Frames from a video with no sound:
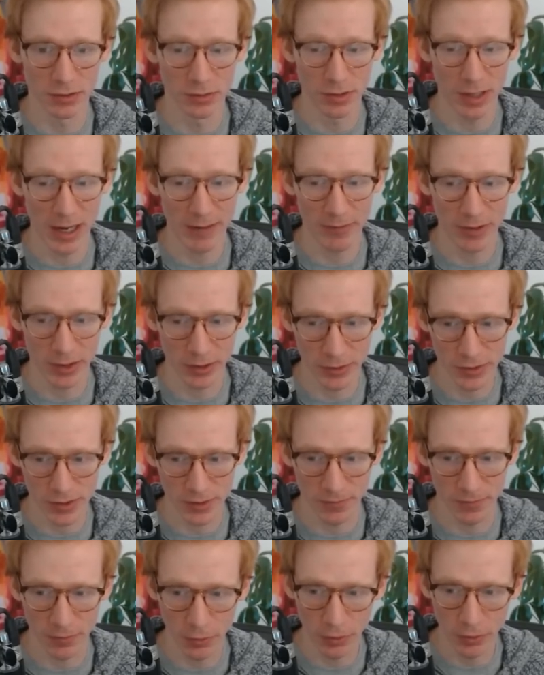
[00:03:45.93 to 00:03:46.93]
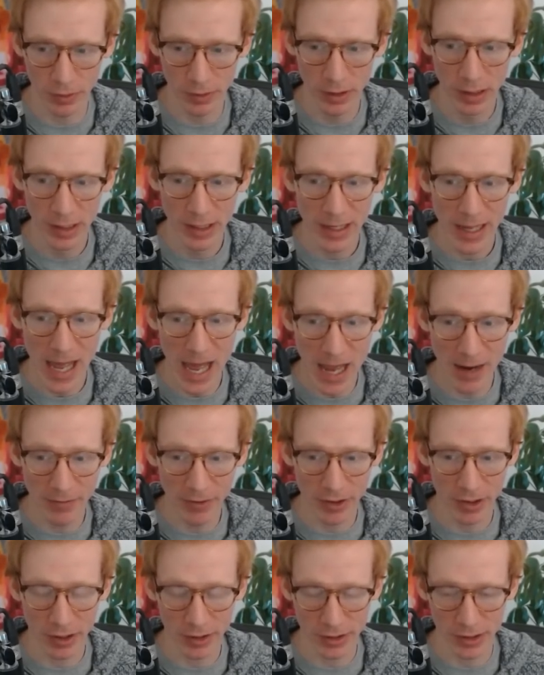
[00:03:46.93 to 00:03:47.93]
everything goes to 4. Every
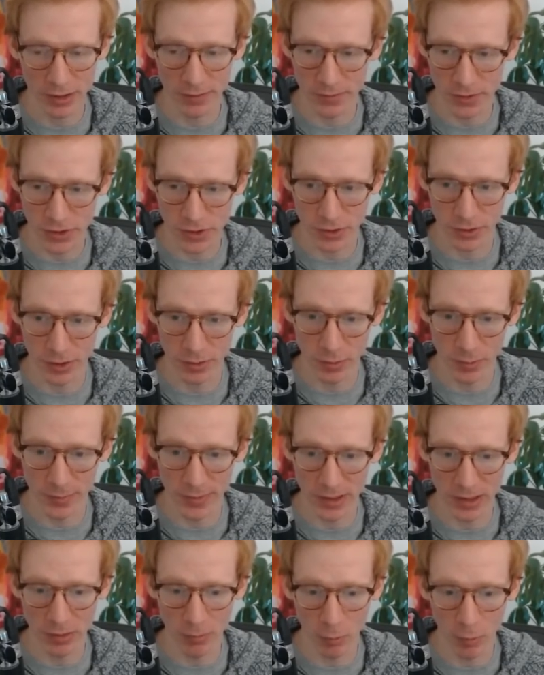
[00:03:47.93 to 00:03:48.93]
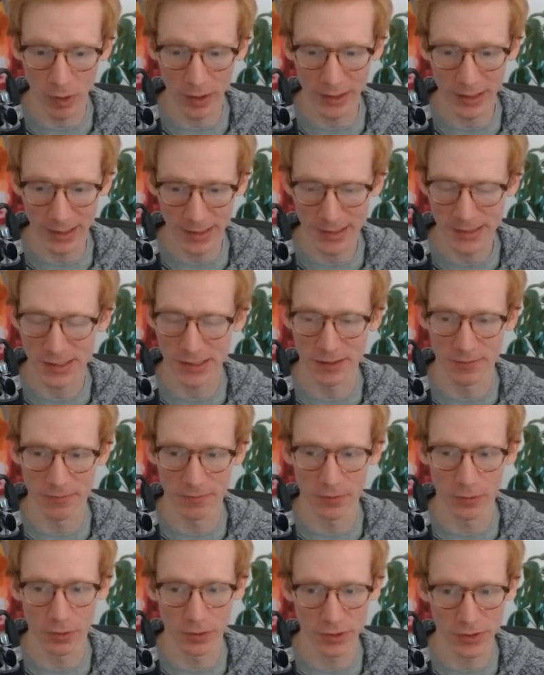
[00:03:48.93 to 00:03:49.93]
card that you destroyed will be 1 less than
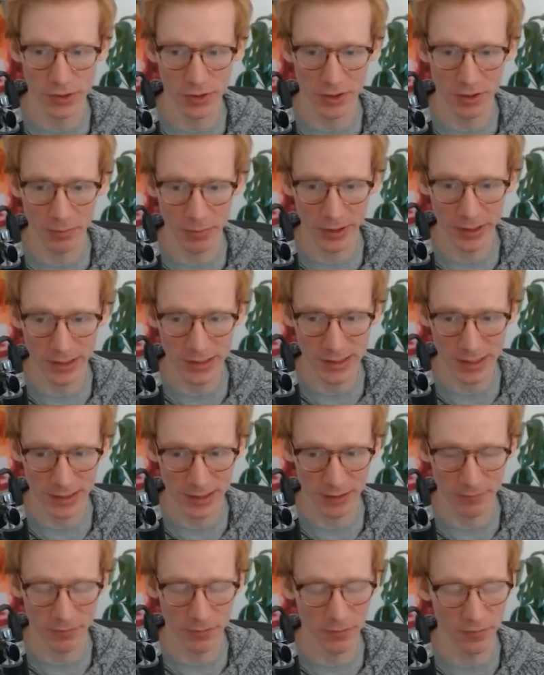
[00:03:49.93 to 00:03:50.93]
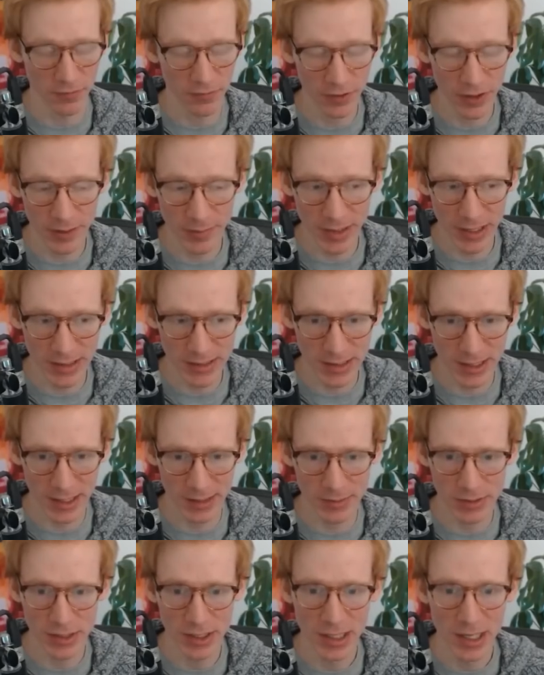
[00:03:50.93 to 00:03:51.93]
4. So you can play Death out for free many
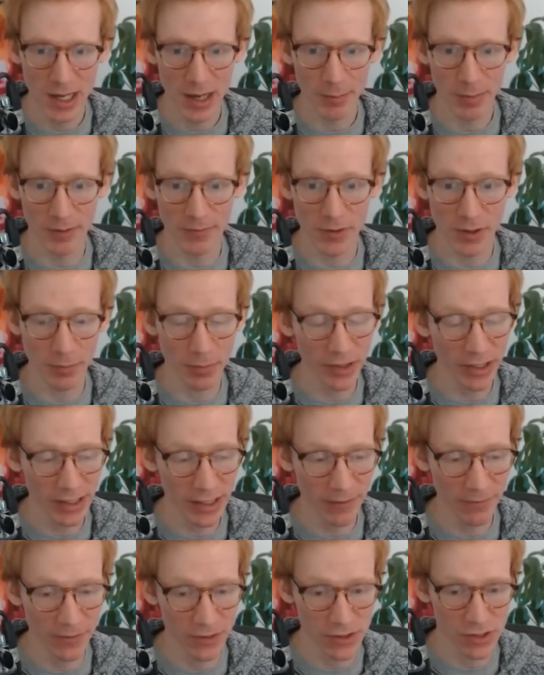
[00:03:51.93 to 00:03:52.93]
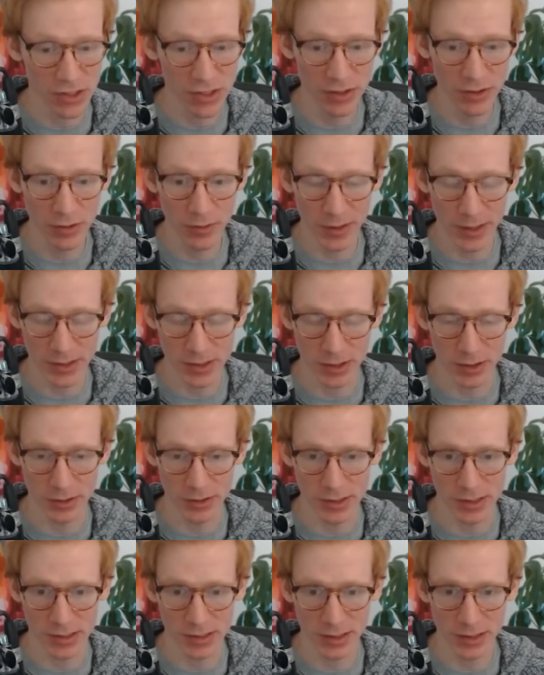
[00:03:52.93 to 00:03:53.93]
times. But if you can play it out for 2 on turn
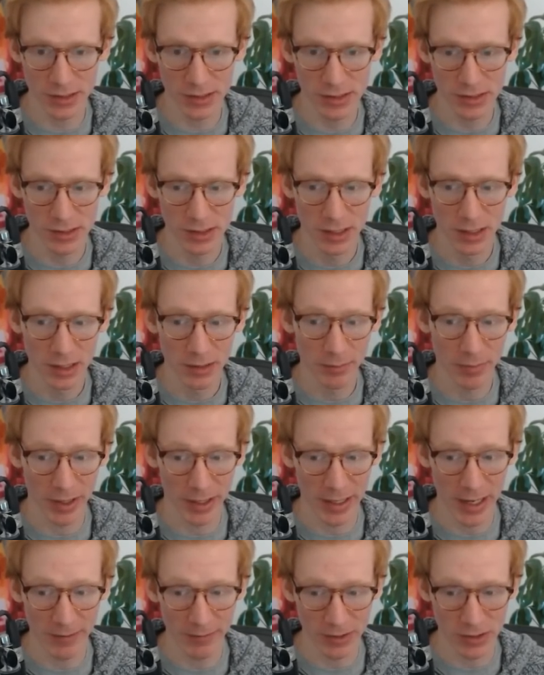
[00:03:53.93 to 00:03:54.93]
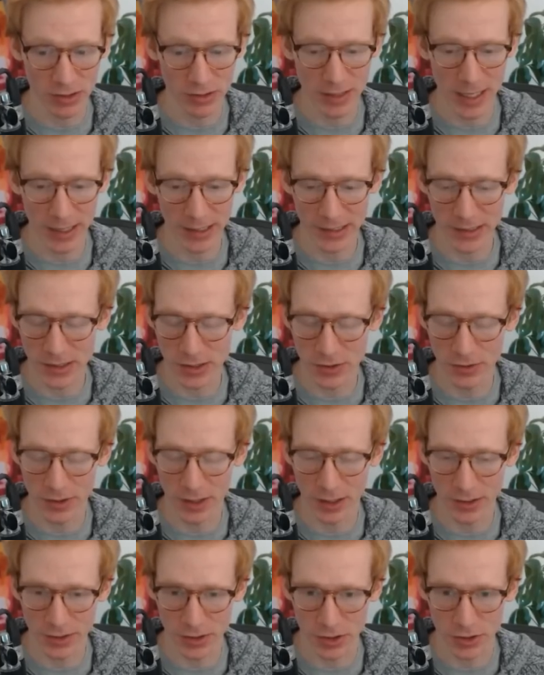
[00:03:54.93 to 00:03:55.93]
6 by having at least 2
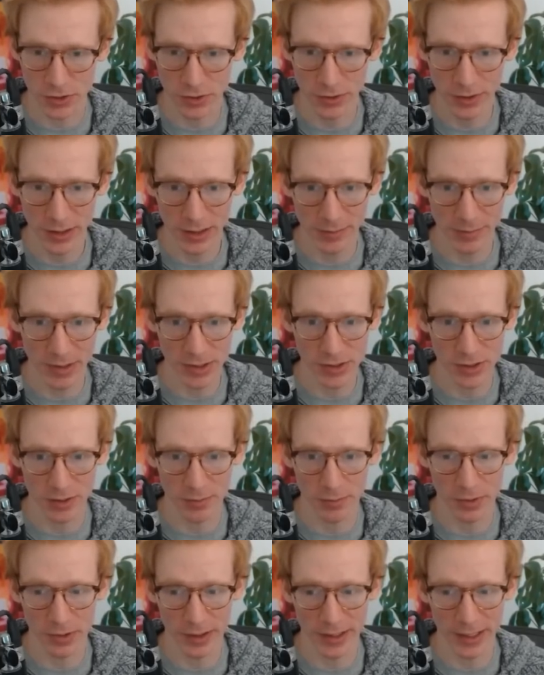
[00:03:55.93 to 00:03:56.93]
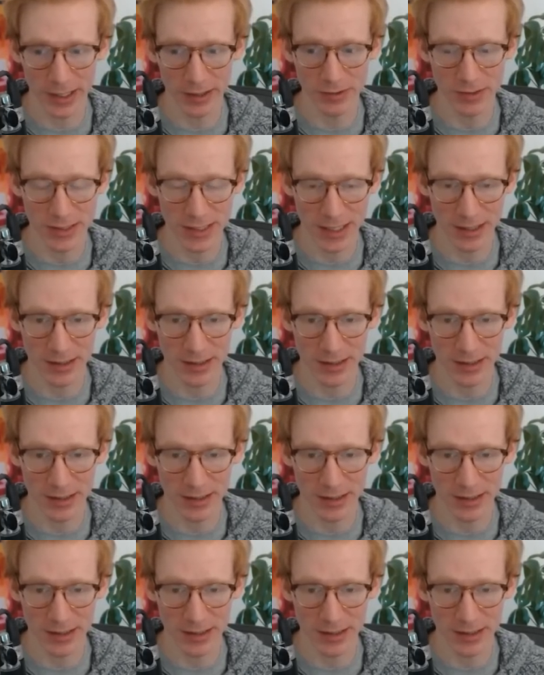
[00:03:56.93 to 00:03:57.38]
cards destroyed, it means you can play out Death